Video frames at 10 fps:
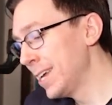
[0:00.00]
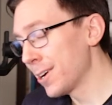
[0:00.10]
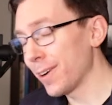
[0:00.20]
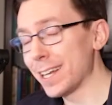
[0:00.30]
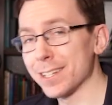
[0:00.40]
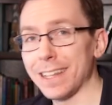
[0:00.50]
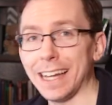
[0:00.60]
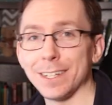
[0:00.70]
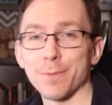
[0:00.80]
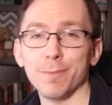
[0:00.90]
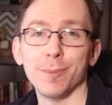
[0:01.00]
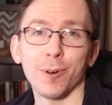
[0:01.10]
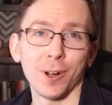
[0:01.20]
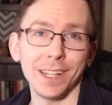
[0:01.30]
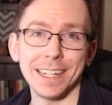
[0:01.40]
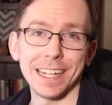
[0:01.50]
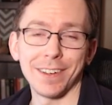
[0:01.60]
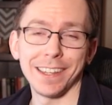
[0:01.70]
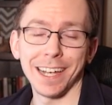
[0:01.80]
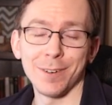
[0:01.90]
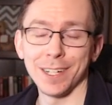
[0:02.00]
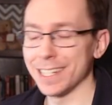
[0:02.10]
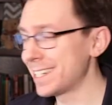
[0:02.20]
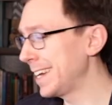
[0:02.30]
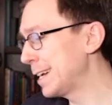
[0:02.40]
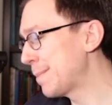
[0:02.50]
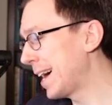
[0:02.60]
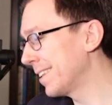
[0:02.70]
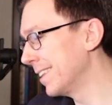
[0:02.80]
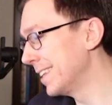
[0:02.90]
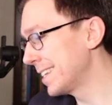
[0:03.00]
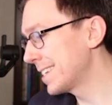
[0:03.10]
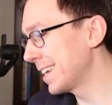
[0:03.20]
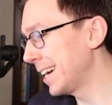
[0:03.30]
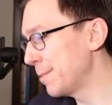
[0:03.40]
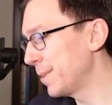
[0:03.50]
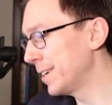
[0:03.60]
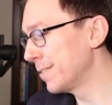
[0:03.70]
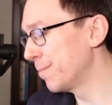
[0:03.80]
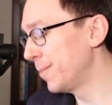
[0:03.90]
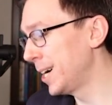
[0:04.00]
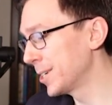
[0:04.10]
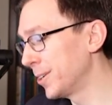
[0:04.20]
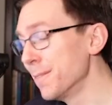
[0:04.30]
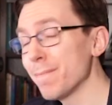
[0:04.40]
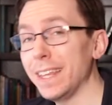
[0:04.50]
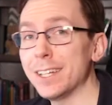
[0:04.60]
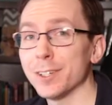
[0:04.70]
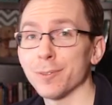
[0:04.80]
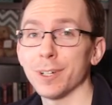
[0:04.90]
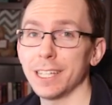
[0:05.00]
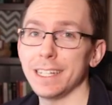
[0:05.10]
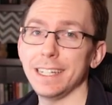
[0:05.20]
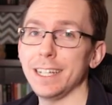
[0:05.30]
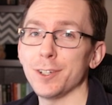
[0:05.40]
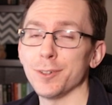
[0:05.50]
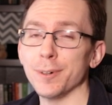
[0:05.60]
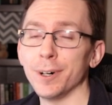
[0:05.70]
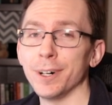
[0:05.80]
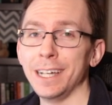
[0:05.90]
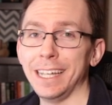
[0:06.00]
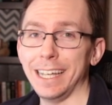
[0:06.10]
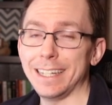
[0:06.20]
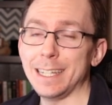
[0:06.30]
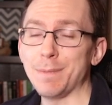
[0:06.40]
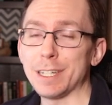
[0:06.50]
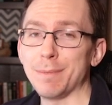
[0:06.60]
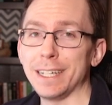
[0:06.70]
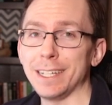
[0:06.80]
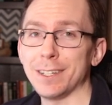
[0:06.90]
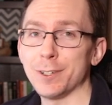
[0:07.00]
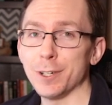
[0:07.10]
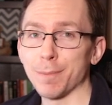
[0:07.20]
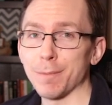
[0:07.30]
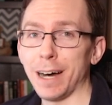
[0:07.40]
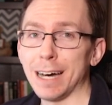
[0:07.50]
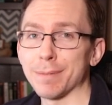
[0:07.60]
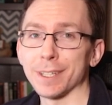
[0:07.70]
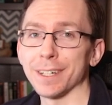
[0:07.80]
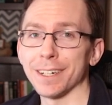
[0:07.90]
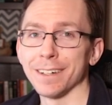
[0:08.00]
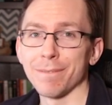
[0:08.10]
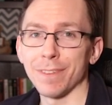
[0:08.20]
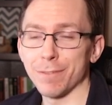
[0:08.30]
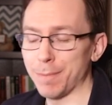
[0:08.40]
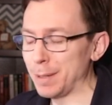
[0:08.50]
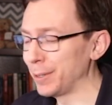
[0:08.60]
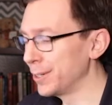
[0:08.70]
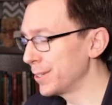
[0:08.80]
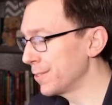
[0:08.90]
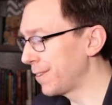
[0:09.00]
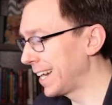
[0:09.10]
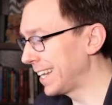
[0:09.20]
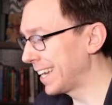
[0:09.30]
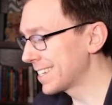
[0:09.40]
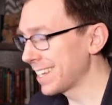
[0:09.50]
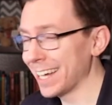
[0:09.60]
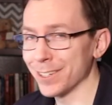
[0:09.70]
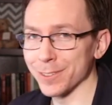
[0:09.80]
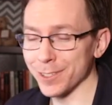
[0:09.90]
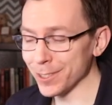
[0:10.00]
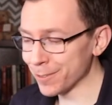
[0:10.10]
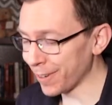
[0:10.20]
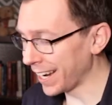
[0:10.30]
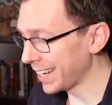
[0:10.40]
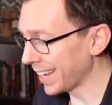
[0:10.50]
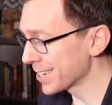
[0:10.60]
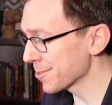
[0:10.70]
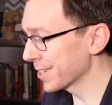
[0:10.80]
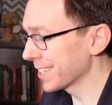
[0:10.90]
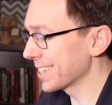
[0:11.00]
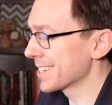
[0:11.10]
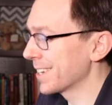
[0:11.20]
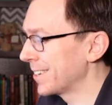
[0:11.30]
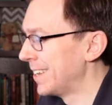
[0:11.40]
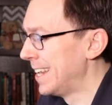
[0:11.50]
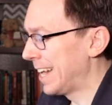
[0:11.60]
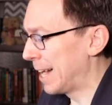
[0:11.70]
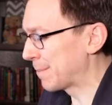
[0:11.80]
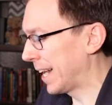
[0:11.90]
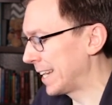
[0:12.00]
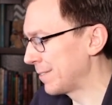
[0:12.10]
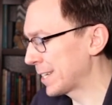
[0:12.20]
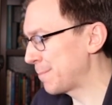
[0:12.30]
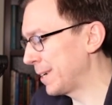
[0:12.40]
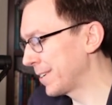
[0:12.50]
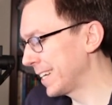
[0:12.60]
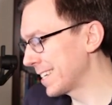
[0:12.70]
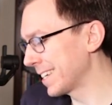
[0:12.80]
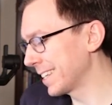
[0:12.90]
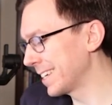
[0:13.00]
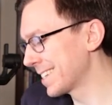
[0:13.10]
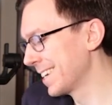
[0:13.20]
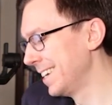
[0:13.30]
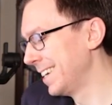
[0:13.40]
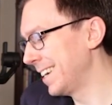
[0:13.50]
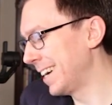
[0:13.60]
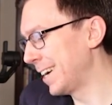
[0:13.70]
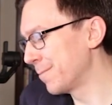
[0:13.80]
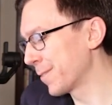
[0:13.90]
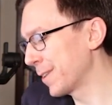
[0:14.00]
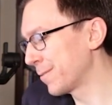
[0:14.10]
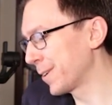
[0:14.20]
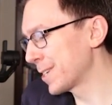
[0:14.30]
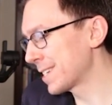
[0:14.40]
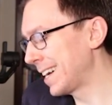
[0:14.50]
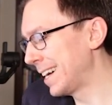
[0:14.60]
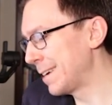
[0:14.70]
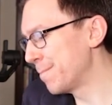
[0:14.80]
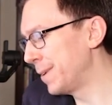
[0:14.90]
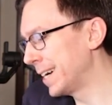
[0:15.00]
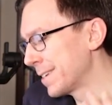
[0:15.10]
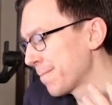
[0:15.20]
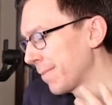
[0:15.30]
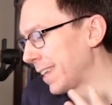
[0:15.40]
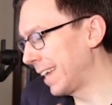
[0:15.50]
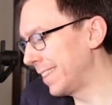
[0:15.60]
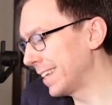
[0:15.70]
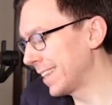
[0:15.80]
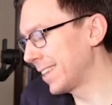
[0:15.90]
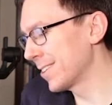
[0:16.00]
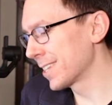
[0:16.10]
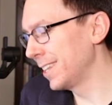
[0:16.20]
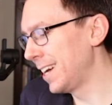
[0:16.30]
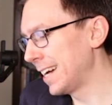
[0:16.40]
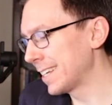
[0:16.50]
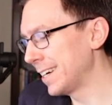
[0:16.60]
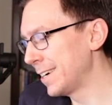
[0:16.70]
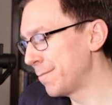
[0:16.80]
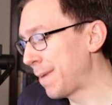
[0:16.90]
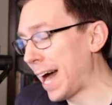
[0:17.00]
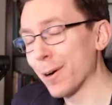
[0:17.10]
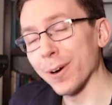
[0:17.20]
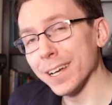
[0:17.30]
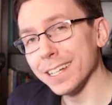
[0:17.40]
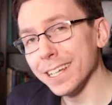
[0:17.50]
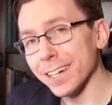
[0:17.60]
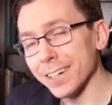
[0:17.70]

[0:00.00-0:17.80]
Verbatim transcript: Right, so that is more or less everything I wanted to say about this type of model. It's a really neat tool. It seems to be super popular for people who do finance. I don't do finance really, so I'm kind of experiencing this um, for the first time, but I think that there's a lot of power in here.